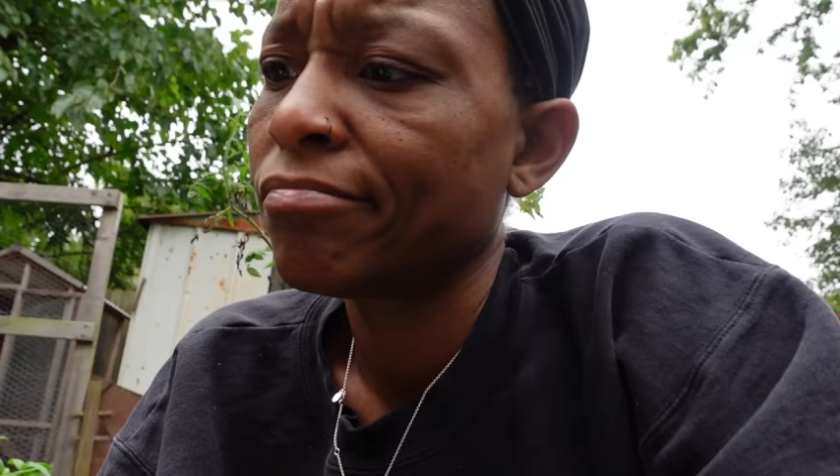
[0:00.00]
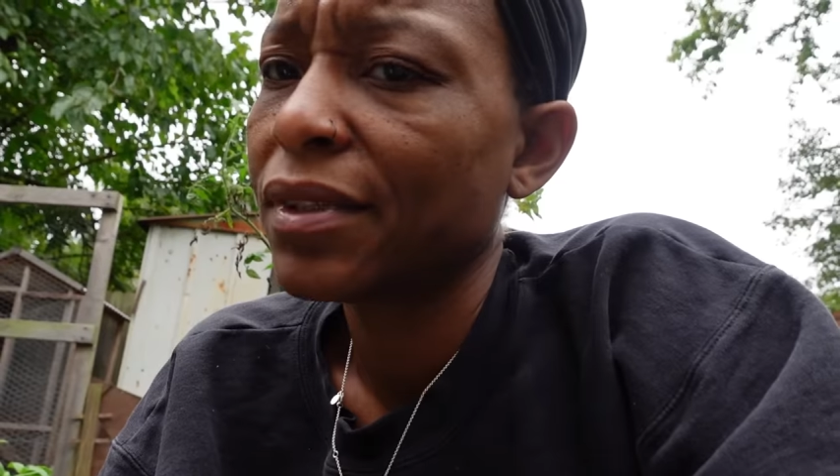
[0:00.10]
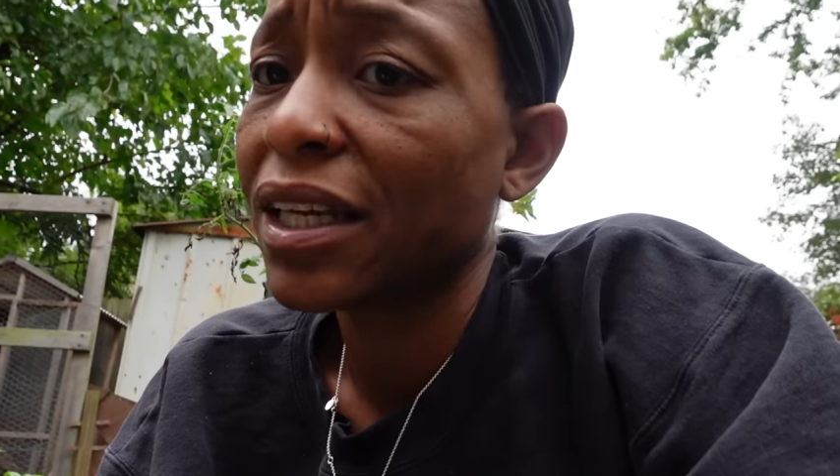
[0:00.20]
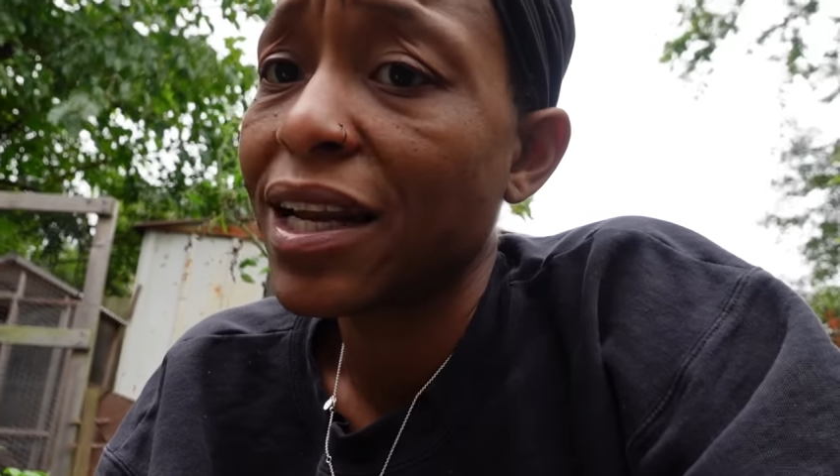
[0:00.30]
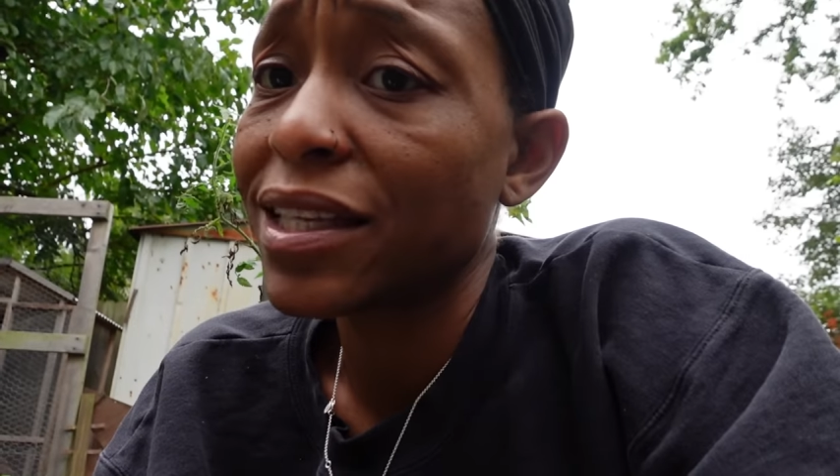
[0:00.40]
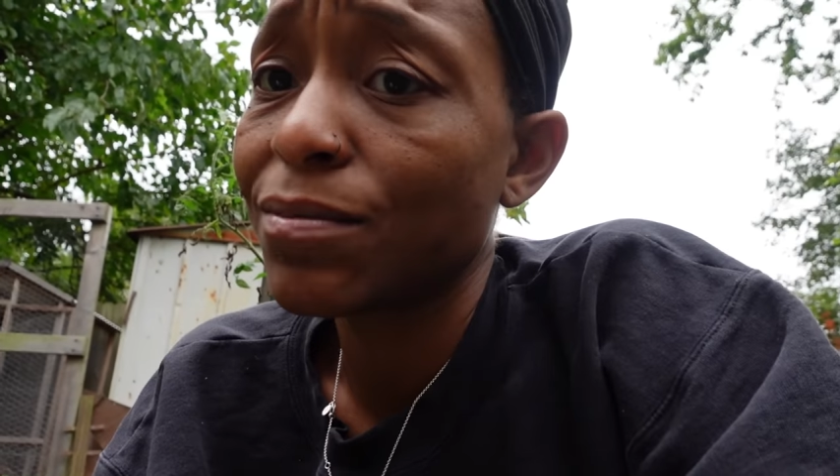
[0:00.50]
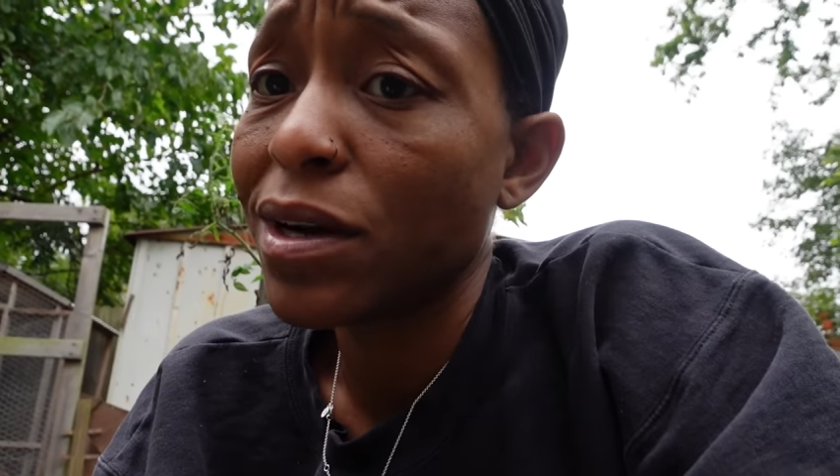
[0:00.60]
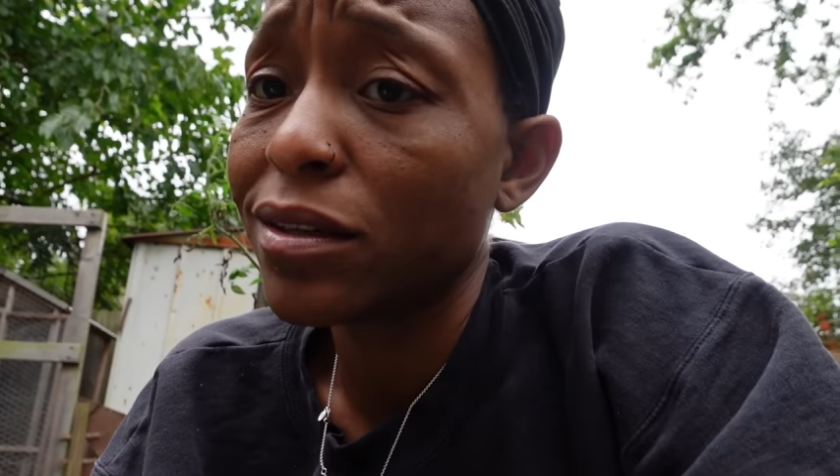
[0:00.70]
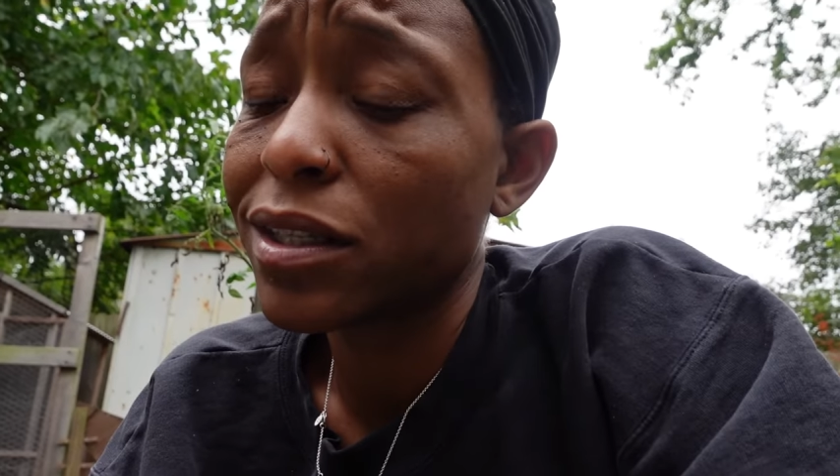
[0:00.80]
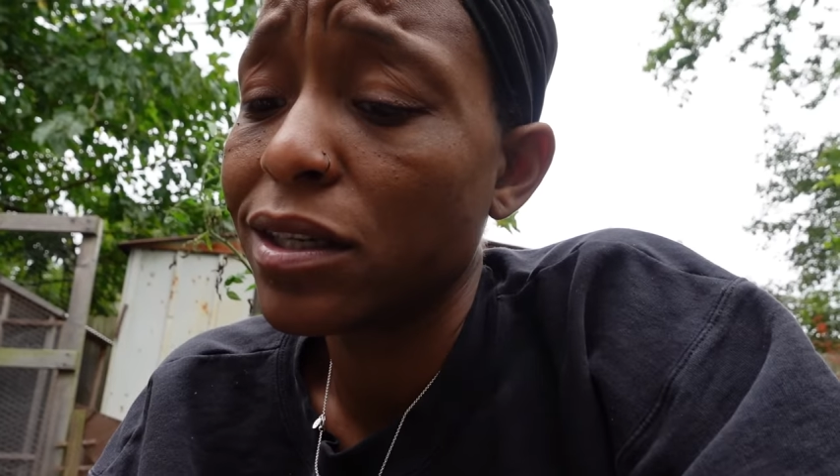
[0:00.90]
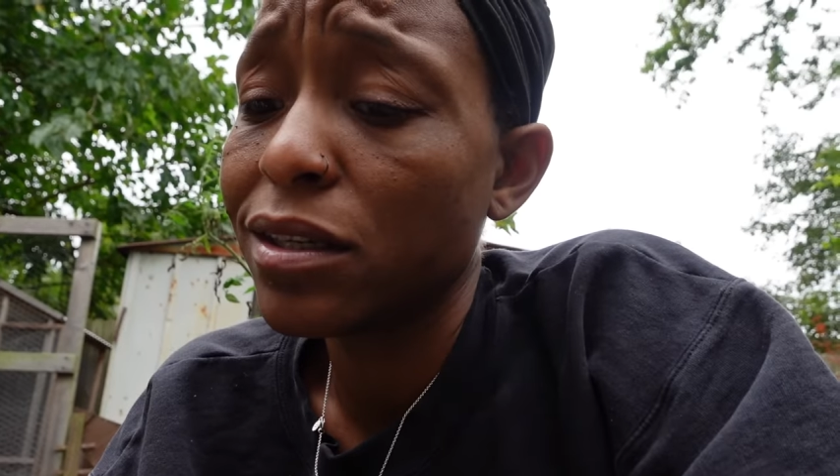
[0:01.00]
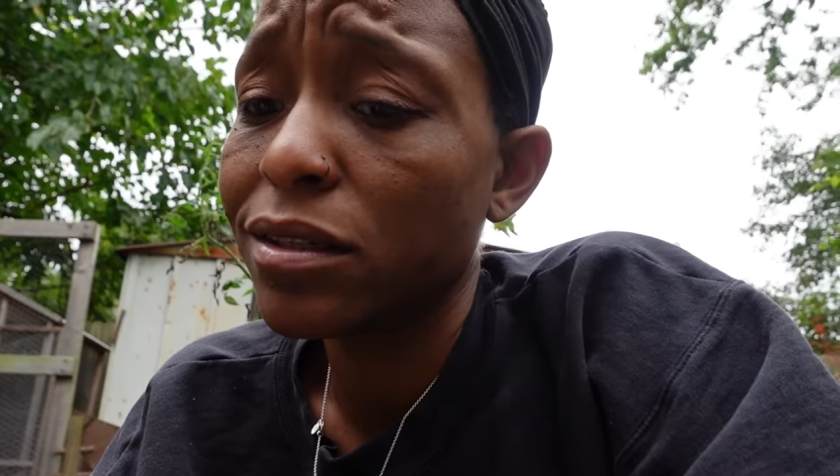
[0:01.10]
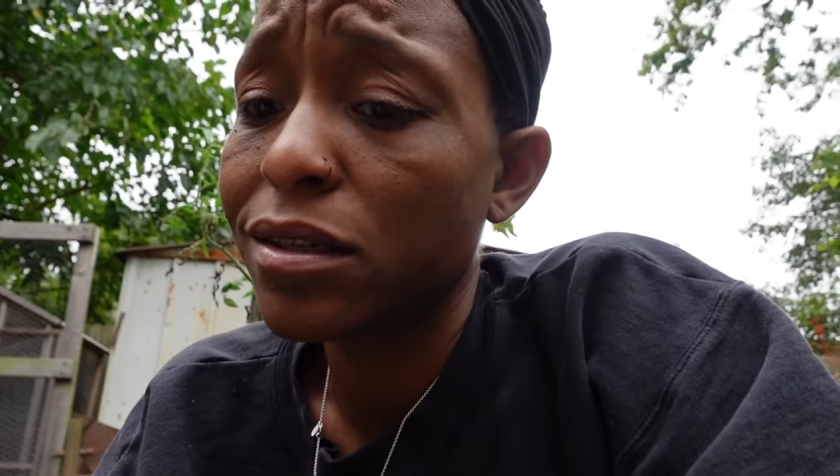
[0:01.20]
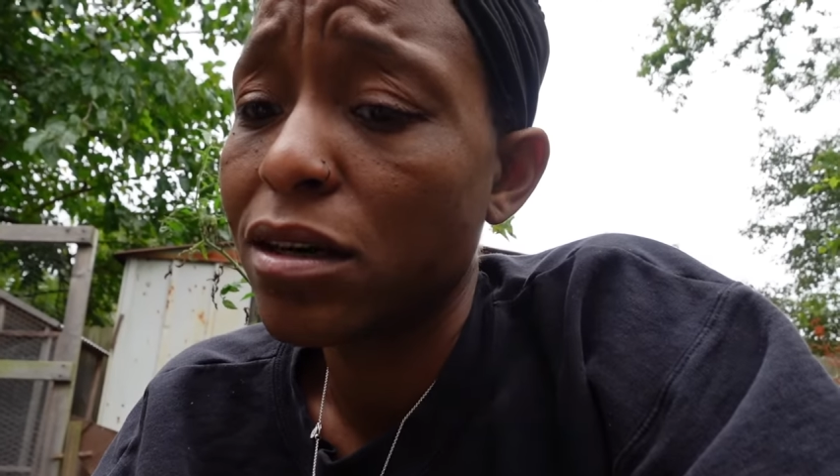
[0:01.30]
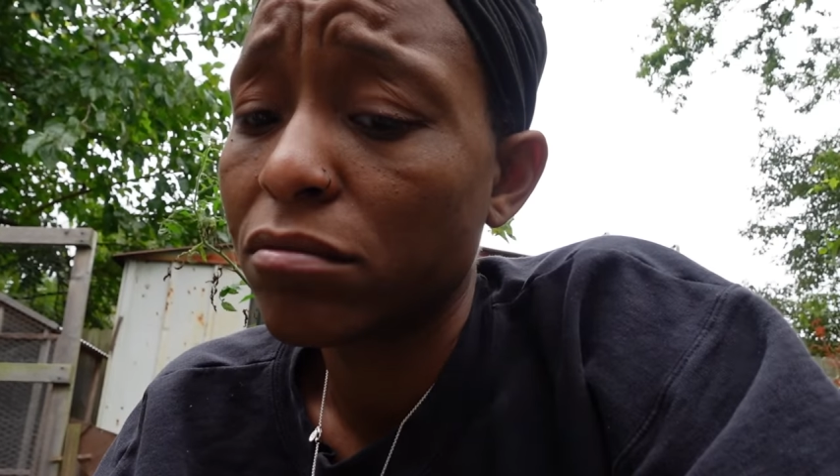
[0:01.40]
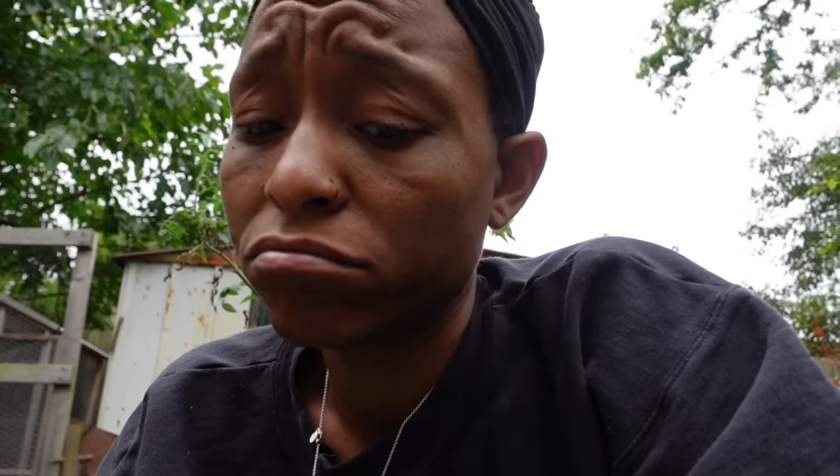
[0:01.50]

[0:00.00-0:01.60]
They're not small seeds though.